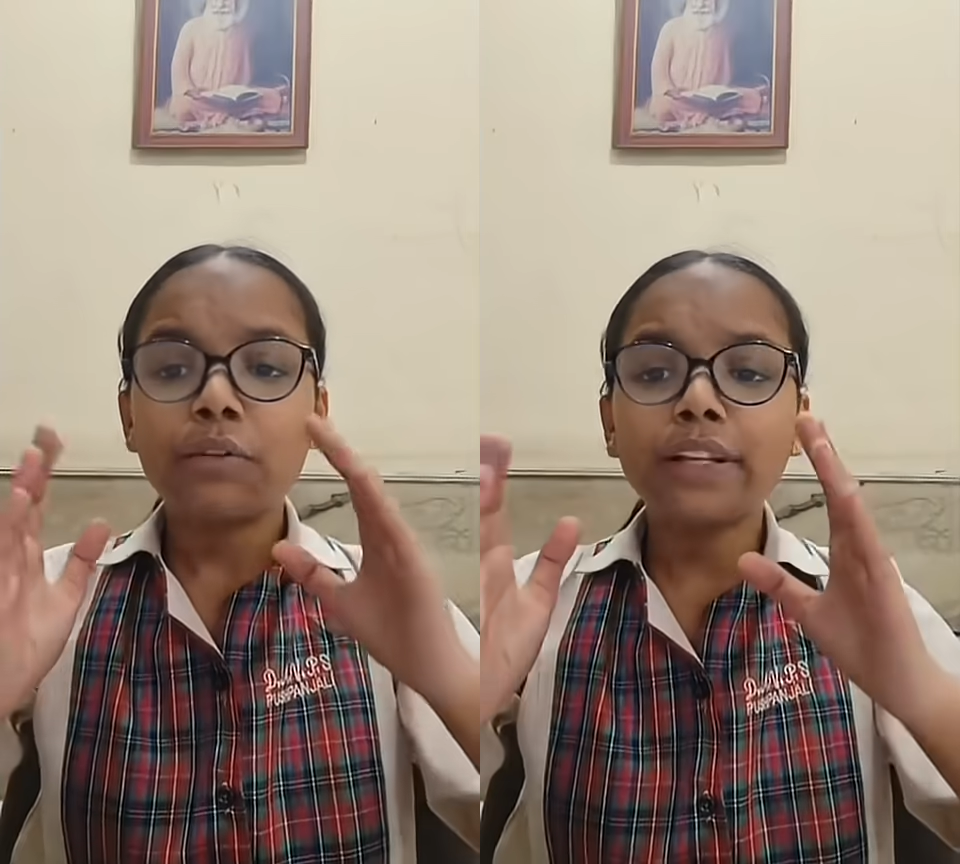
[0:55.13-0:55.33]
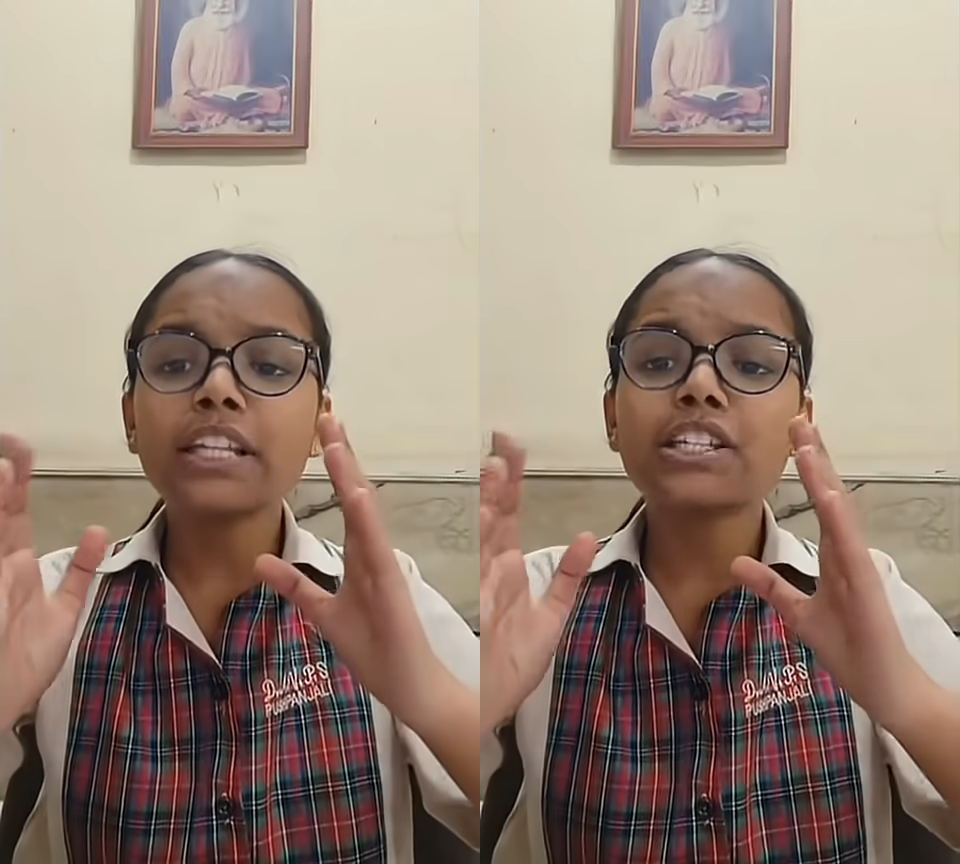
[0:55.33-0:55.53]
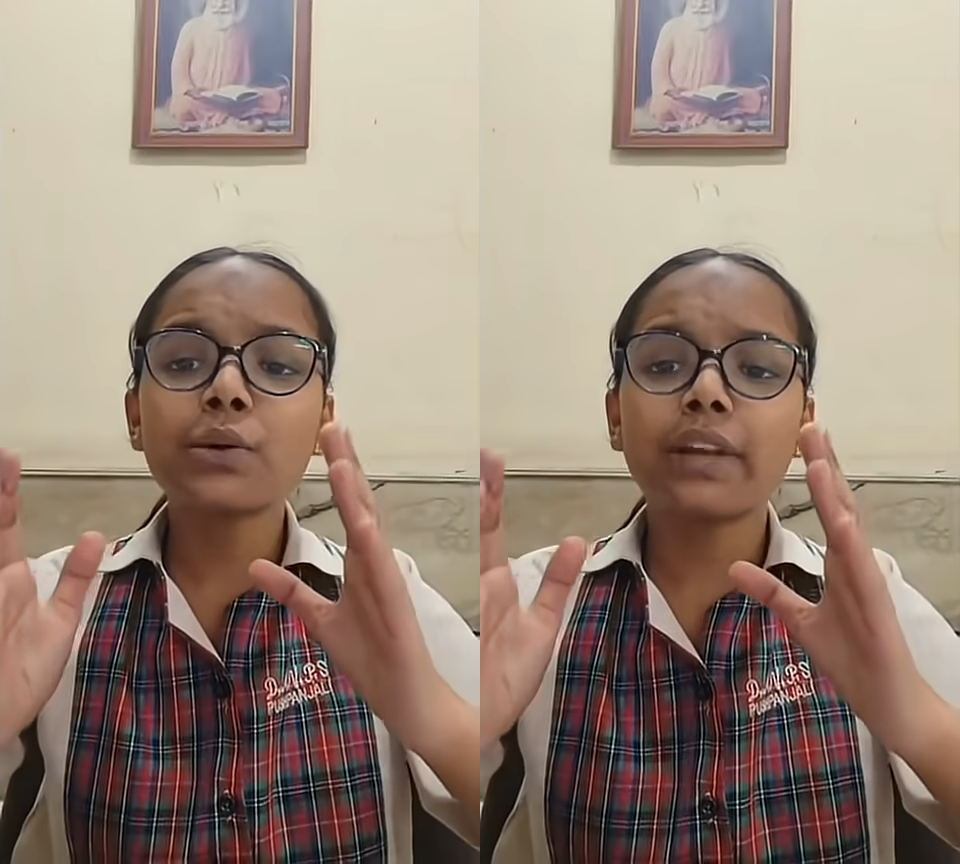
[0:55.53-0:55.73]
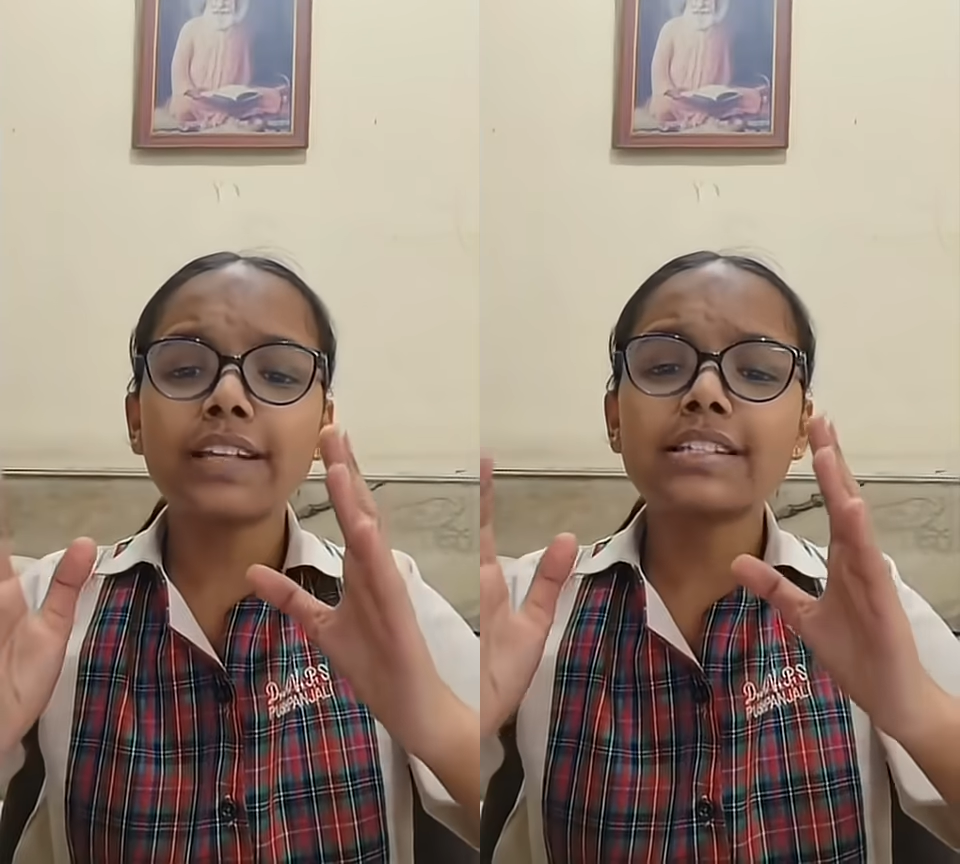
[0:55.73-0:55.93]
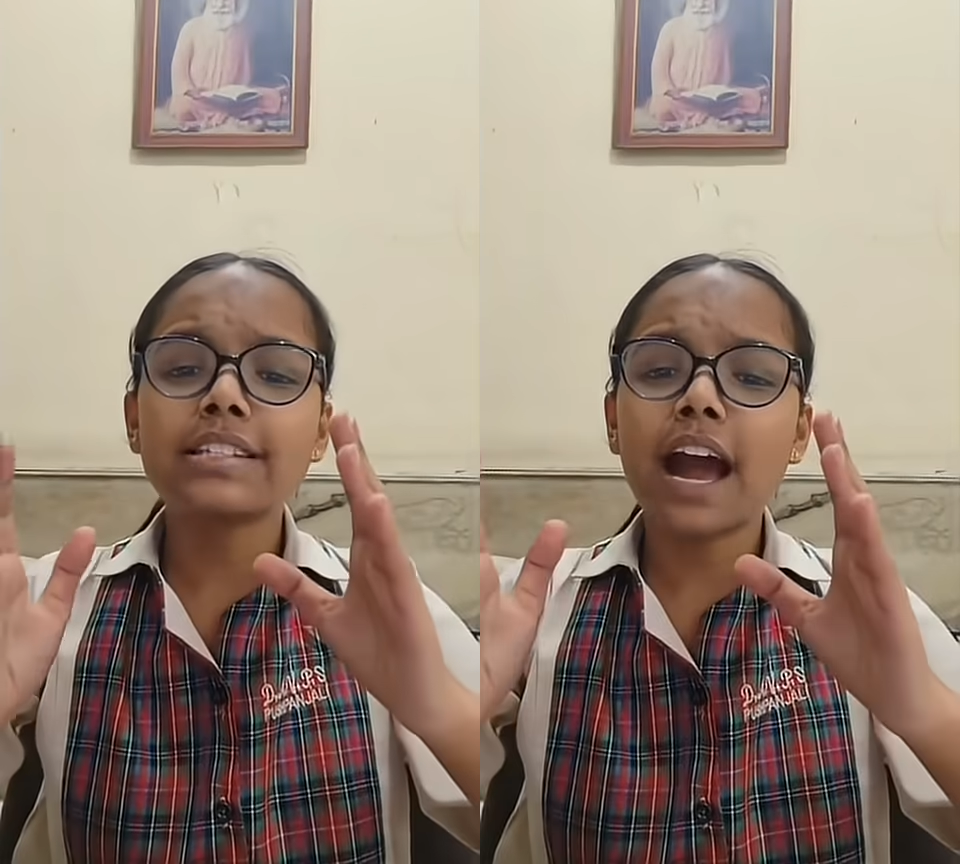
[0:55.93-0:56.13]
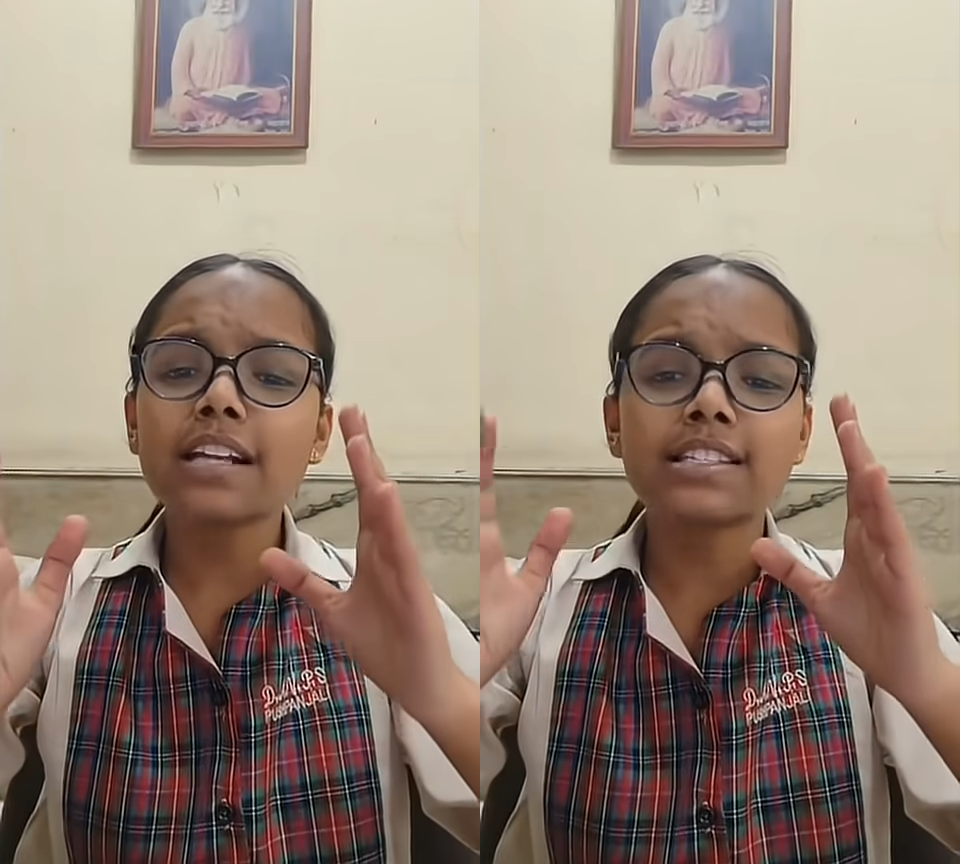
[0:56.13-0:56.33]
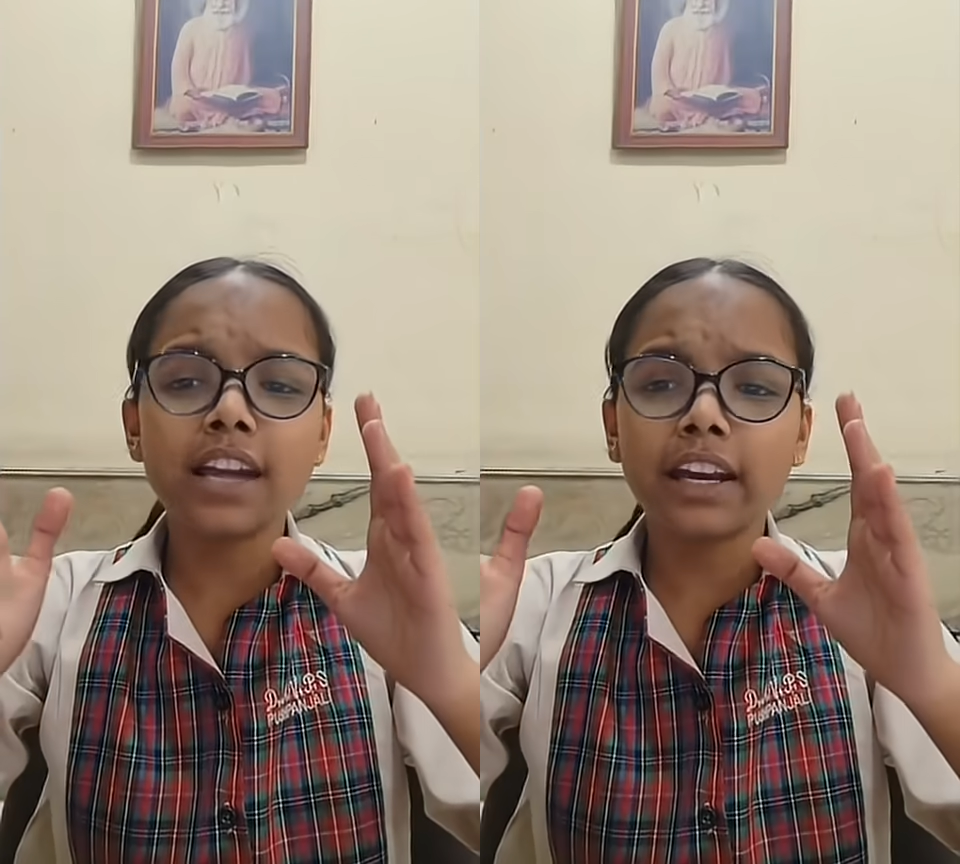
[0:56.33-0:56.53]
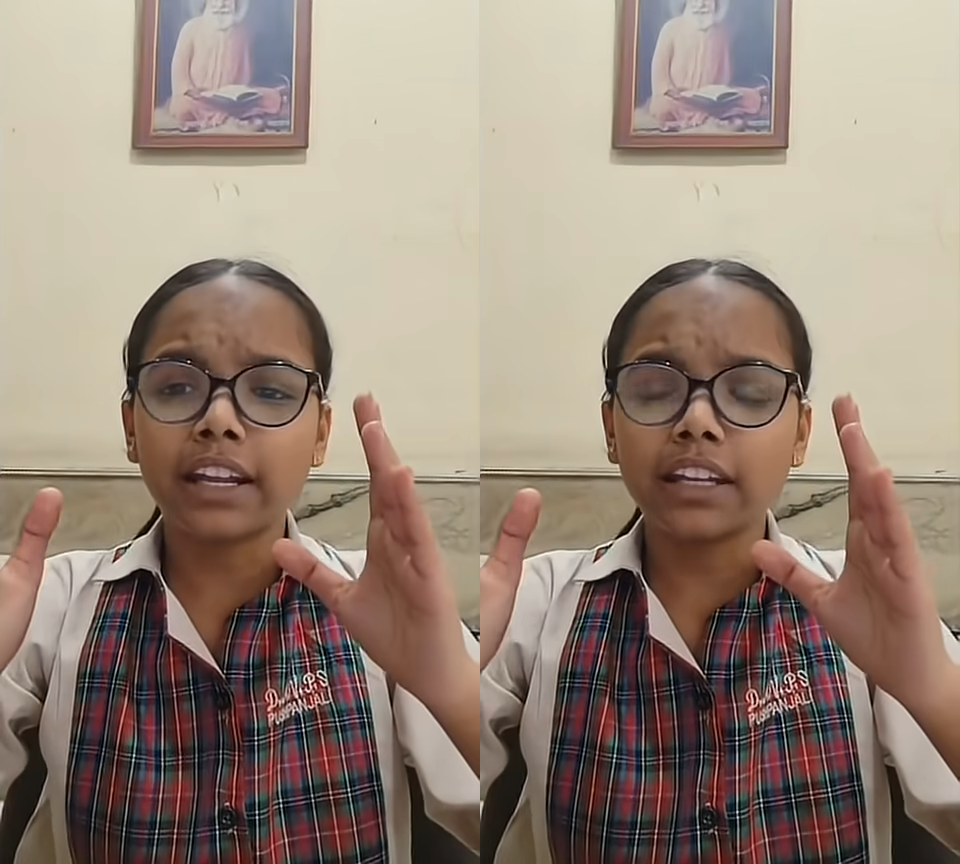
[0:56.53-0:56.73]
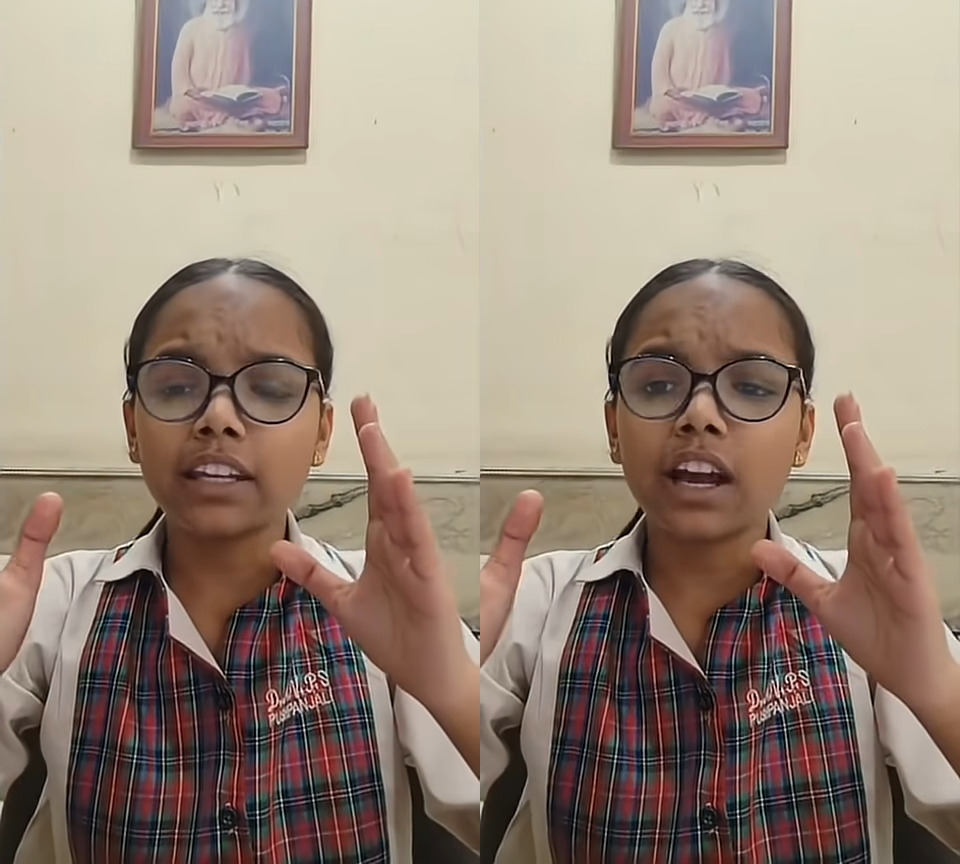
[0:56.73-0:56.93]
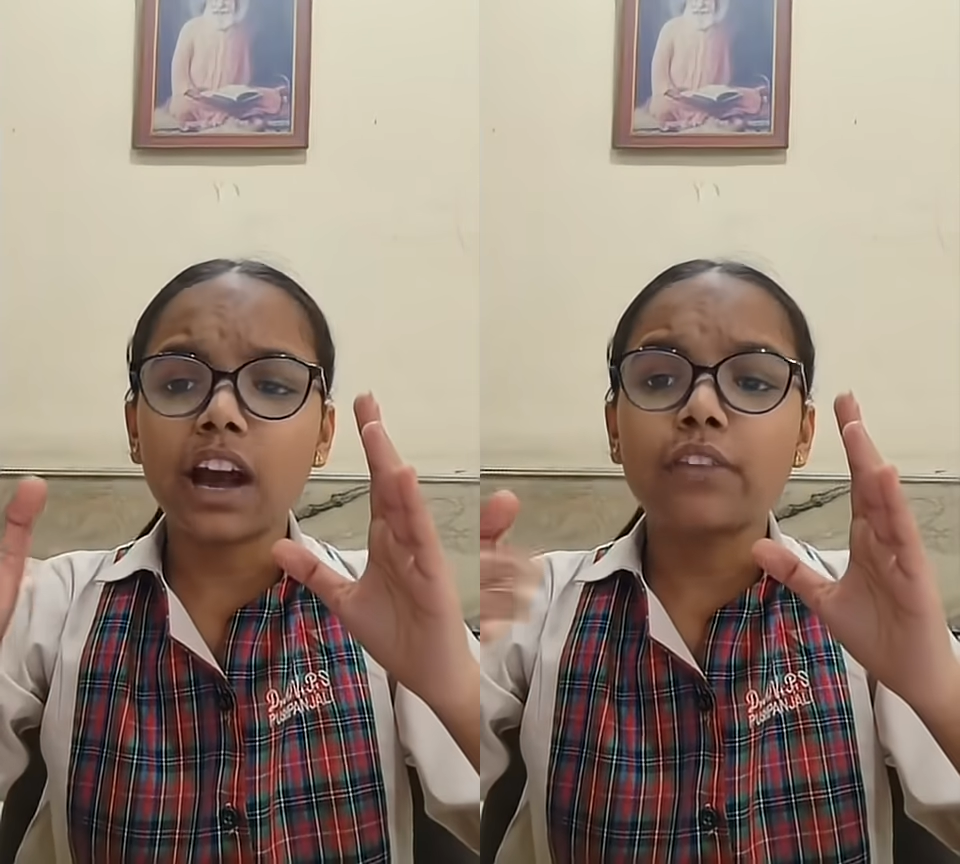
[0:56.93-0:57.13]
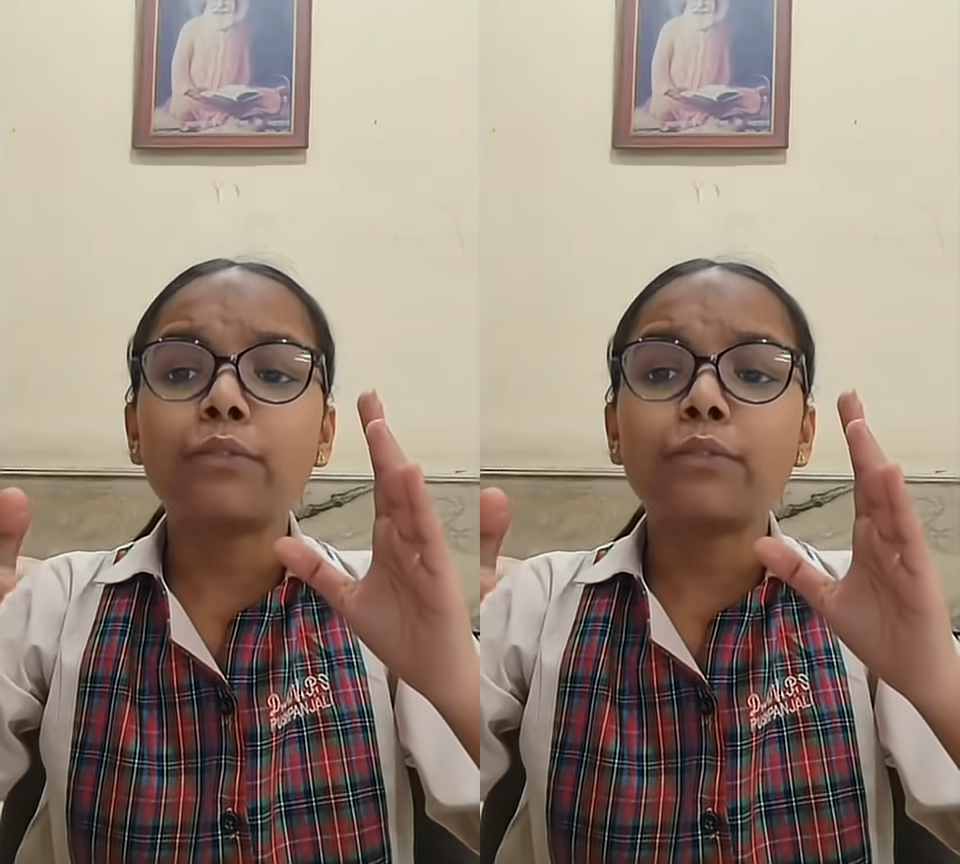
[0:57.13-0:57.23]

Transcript: When a student starts studying,